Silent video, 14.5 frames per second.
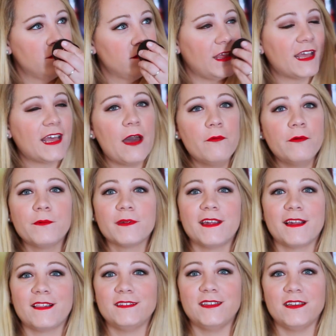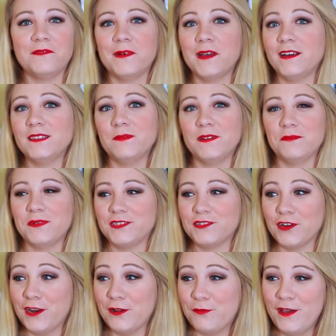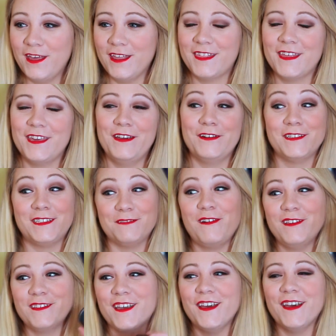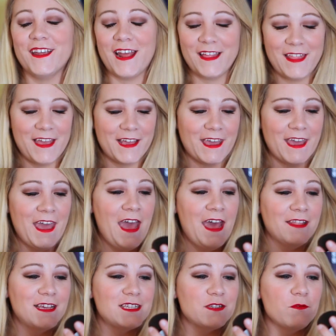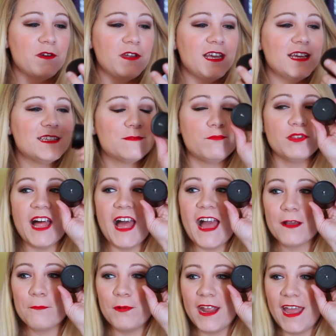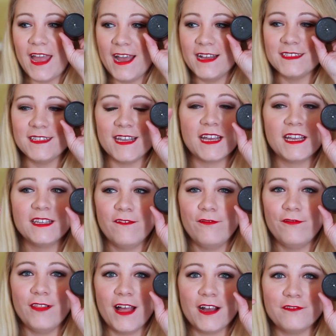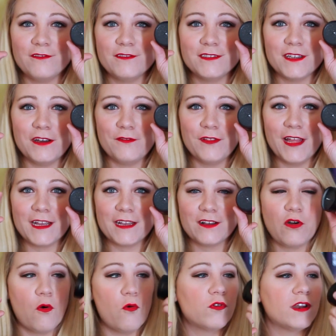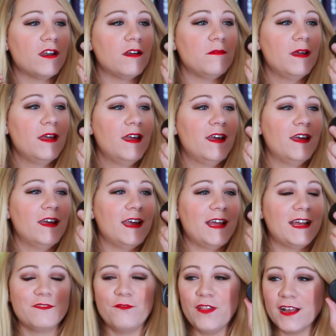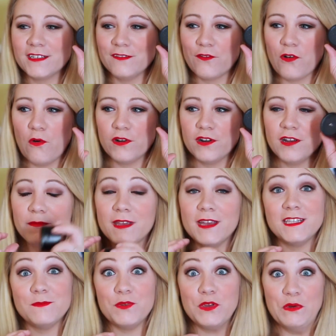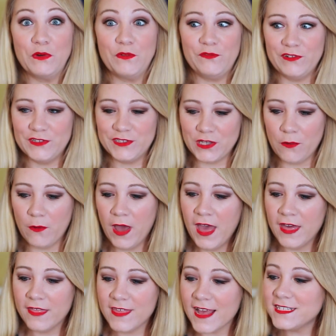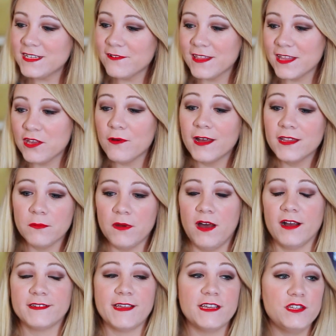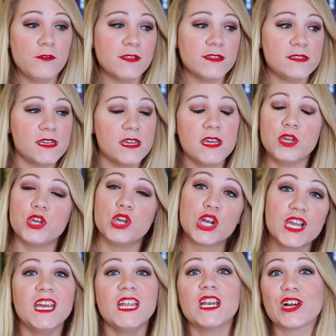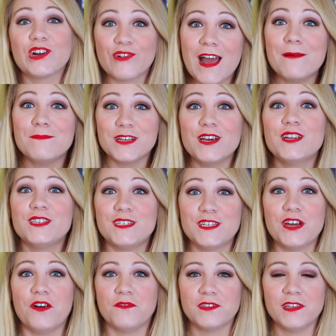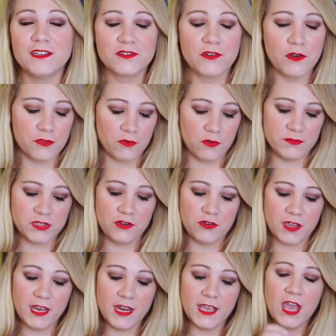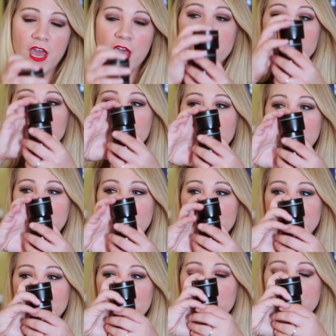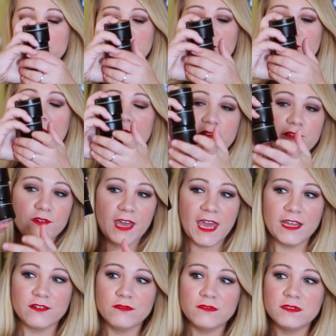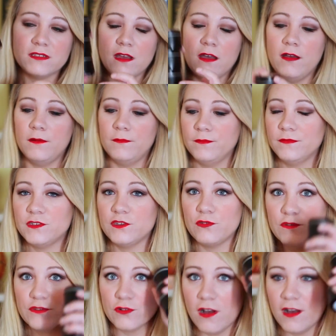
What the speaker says: Like, I would really like the scent on my husband, to be straight up with you. It smells good. I like it. This one is black, but it has, like, fleckles of, like, gold in them. It has flecks of gold in them. It's beautiful. So that's everything you got in the box. As you can see, you're getting a crap ton of stuff. So let's go through them. So you're getting three little travel candles. So those are